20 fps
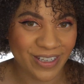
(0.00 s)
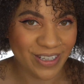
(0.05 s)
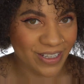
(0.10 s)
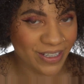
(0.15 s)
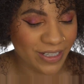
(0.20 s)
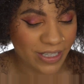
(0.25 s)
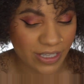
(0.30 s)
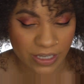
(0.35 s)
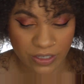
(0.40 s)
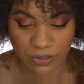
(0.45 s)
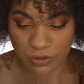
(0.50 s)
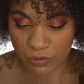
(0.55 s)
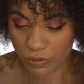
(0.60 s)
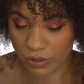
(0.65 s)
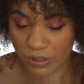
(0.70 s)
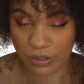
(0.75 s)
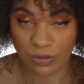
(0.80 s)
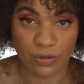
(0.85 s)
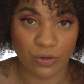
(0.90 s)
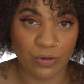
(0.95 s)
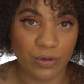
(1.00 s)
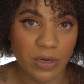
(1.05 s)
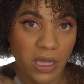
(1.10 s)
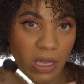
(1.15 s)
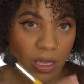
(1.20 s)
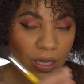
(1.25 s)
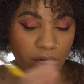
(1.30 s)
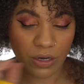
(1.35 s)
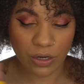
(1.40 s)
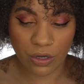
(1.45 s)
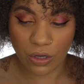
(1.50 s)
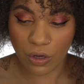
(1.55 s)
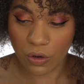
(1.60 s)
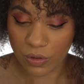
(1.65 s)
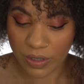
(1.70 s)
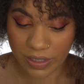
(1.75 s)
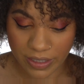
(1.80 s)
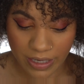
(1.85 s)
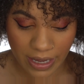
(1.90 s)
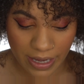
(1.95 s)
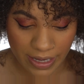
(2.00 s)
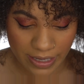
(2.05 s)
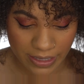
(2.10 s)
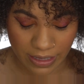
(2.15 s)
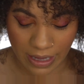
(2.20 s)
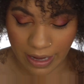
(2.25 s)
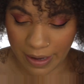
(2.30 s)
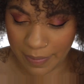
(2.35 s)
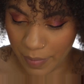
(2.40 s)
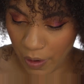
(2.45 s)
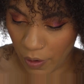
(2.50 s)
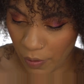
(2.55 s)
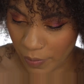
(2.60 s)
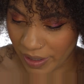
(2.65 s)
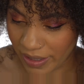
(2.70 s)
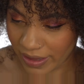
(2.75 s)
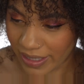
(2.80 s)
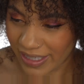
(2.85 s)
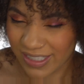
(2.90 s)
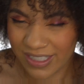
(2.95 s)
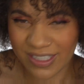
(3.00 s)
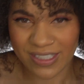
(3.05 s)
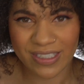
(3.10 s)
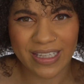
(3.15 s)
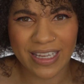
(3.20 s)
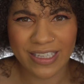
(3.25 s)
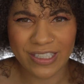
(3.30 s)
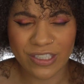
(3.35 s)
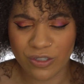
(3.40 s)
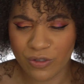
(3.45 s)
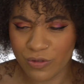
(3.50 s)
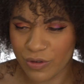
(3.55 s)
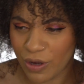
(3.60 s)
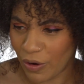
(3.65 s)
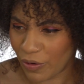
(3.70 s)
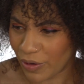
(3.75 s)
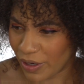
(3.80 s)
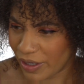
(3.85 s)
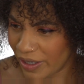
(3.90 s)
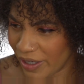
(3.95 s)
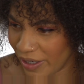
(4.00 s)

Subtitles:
honey and do a little golden highlight moment? Let's do golden